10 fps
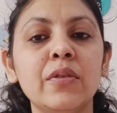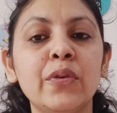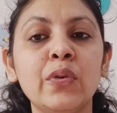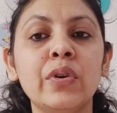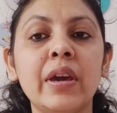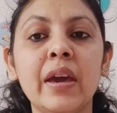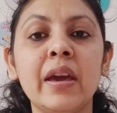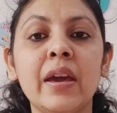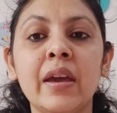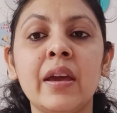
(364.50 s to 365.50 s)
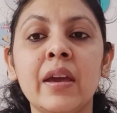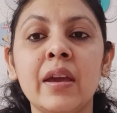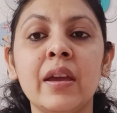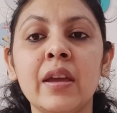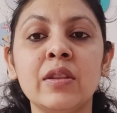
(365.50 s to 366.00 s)

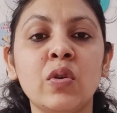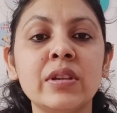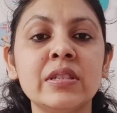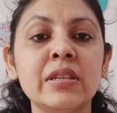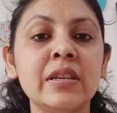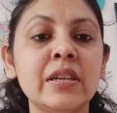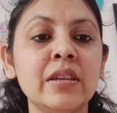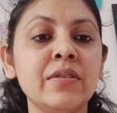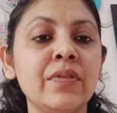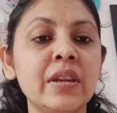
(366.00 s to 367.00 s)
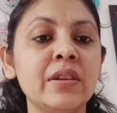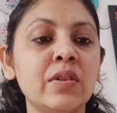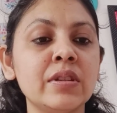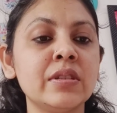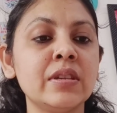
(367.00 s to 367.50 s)
Okay, noisy, very
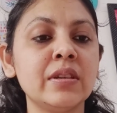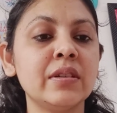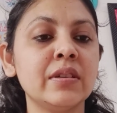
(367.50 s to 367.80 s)
noisy.